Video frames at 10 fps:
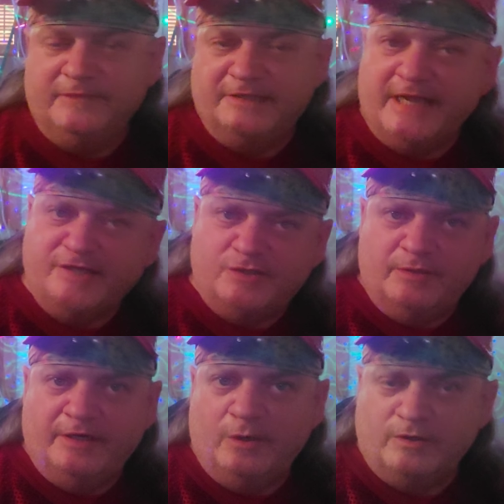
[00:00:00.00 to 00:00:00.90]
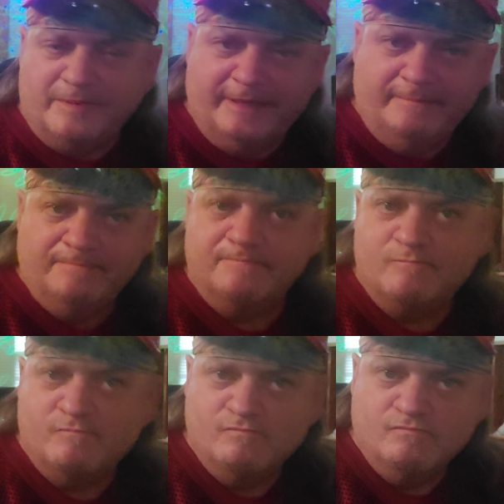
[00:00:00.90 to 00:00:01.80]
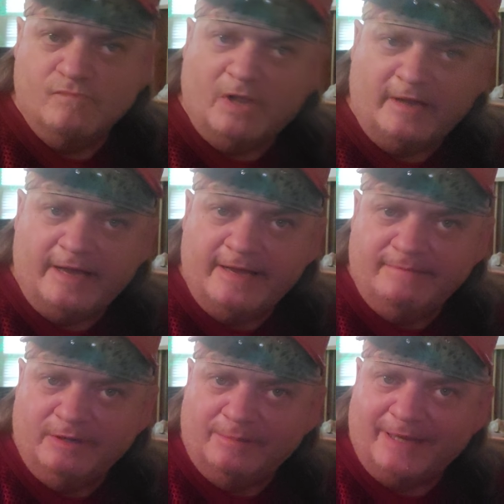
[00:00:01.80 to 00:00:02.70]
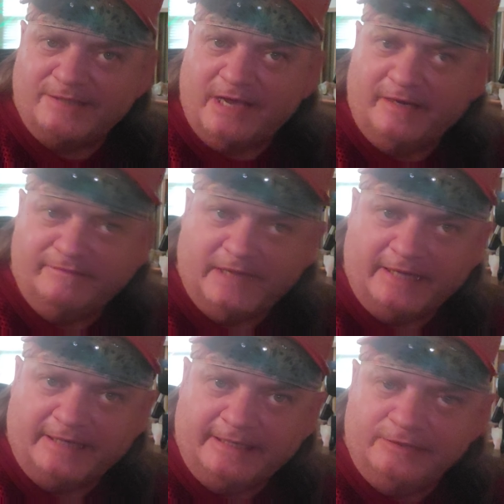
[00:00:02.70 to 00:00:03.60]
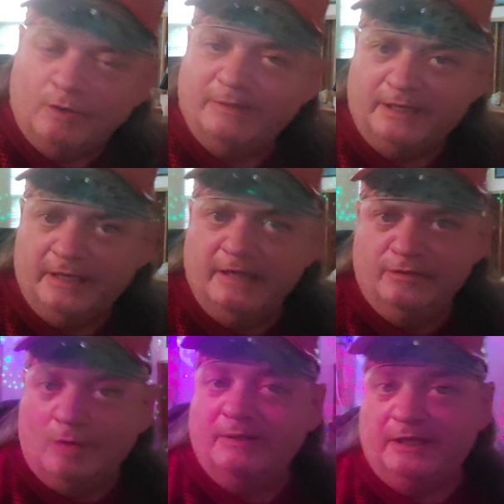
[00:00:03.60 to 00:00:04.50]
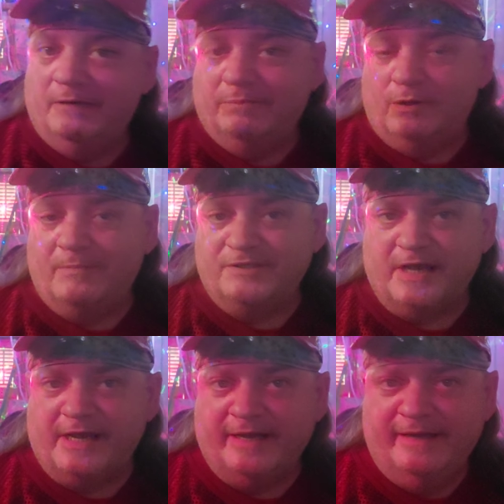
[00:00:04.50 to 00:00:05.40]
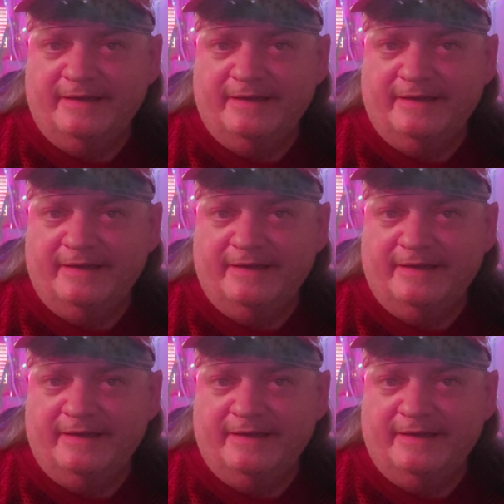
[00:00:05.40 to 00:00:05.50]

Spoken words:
attached to an endorsement, okay, on the backside of like normally an employment check,